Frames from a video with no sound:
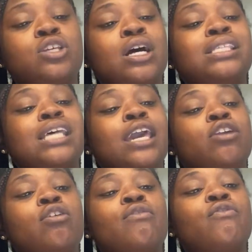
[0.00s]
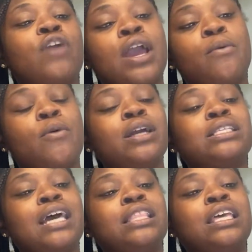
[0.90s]
are, take your
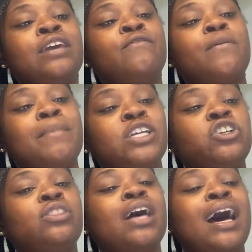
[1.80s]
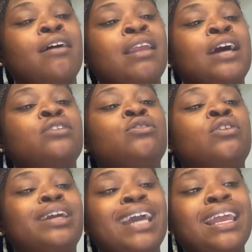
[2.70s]
framework, take the information, the outline you
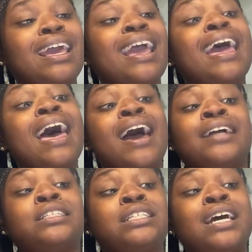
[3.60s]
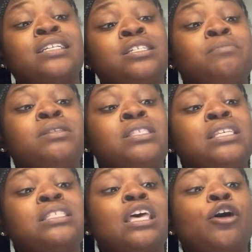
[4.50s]
created, and ask
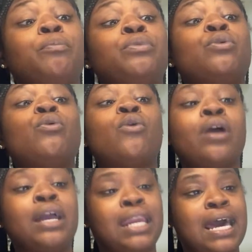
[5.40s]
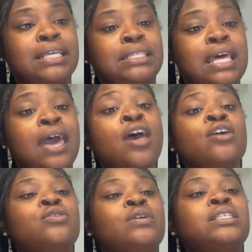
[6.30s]
ChatGPT to help you organize that.
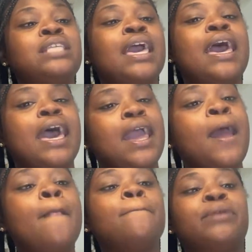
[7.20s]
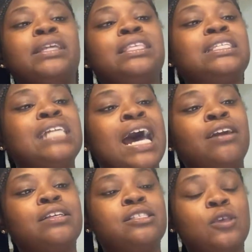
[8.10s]
You can say, hey, break this
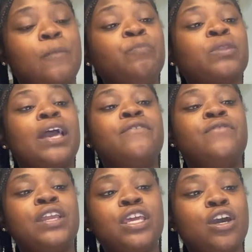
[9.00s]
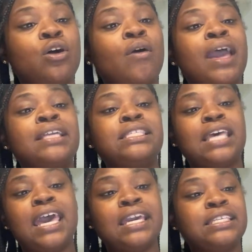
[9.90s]
down into a video, a
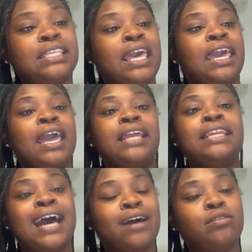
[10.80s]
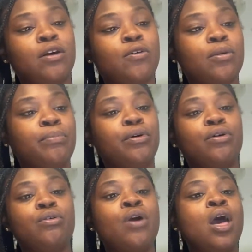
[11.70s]
text, and a
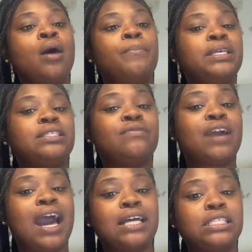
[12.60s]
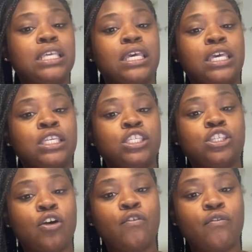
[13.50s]
downloadable piece of content, and
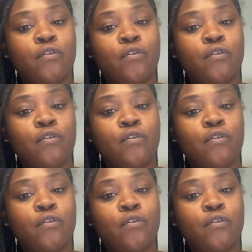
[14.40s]
so